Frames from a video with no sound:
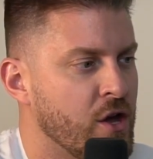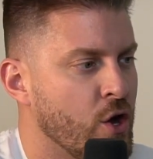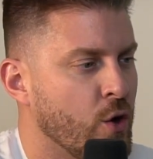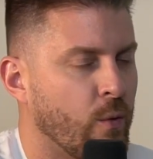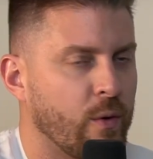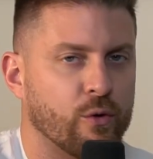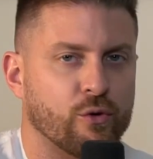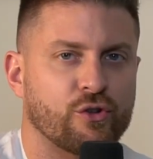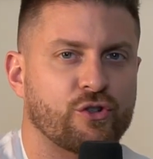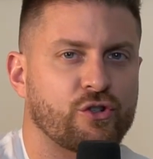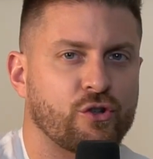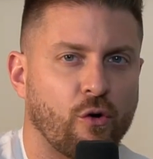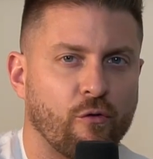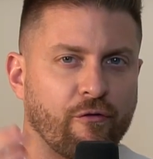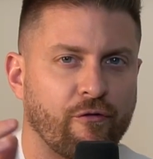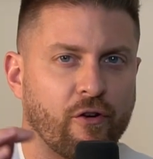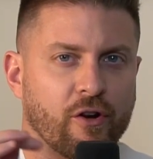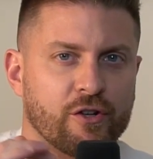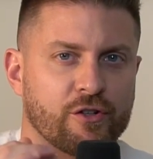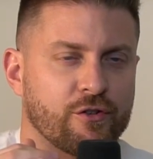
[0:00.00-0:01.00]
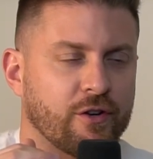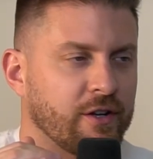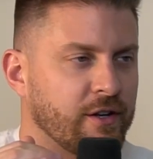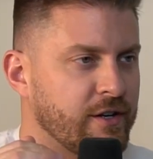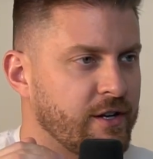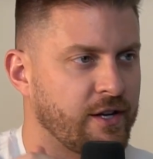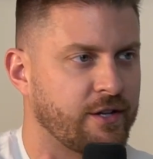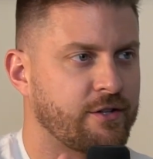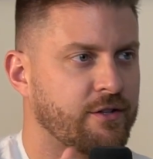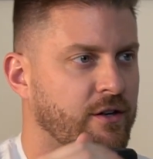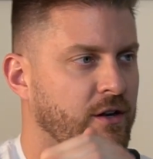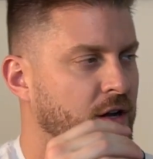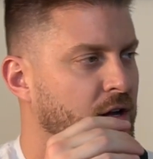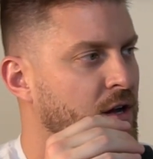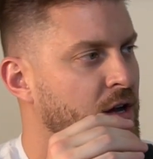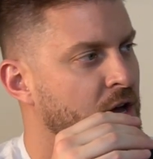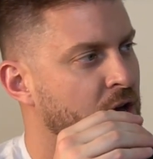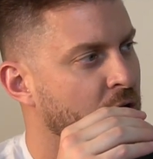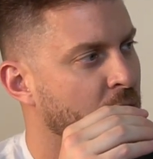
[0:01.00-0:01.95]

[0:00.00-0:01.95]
We were so frustrated yesterday.